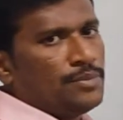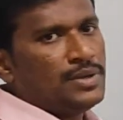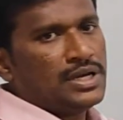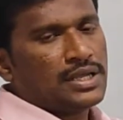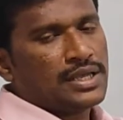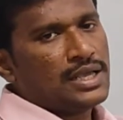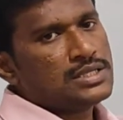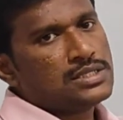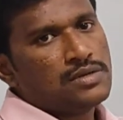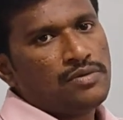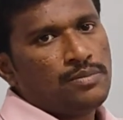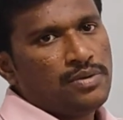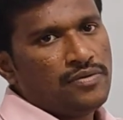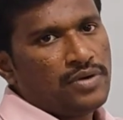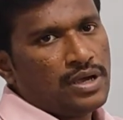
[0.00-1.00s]
be,
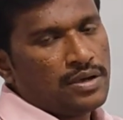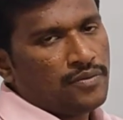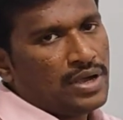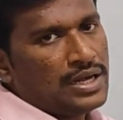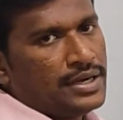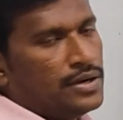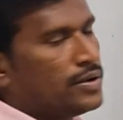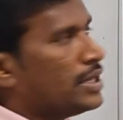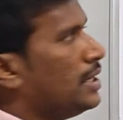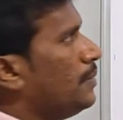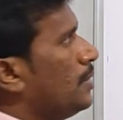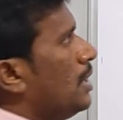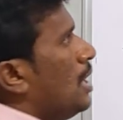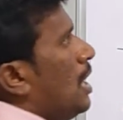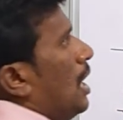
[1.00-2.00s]
KCL will be valid.
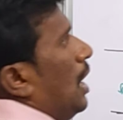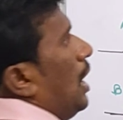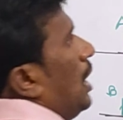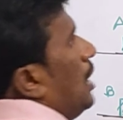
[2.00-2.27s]
Okay.